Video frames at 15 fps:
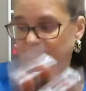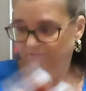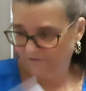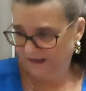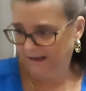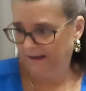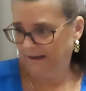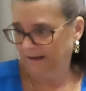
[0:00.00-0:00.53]

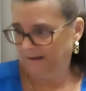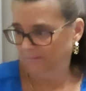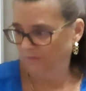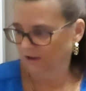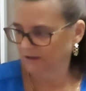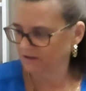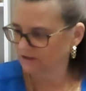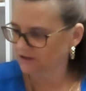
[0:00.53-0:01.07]

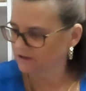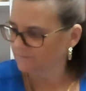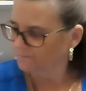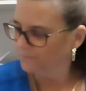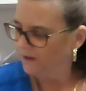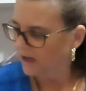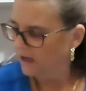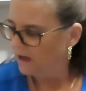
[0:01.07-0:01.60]
Fabulous.
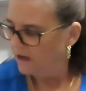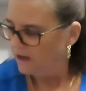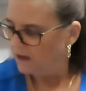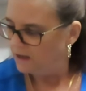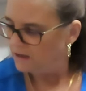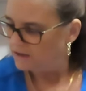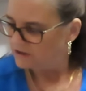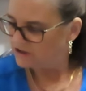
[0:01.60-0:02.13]

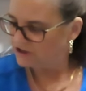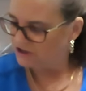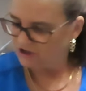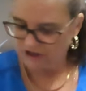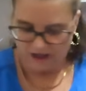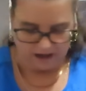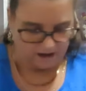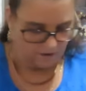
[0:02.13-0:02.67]

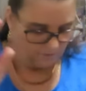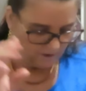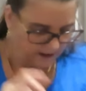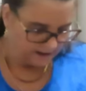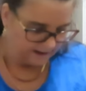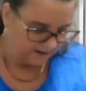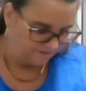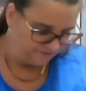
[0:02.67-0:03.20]
So, I
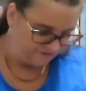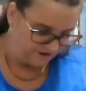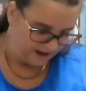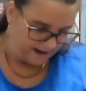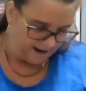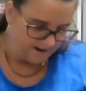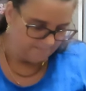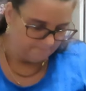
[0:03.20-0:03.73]
got
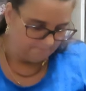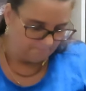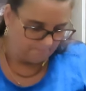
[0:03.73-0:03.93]
that.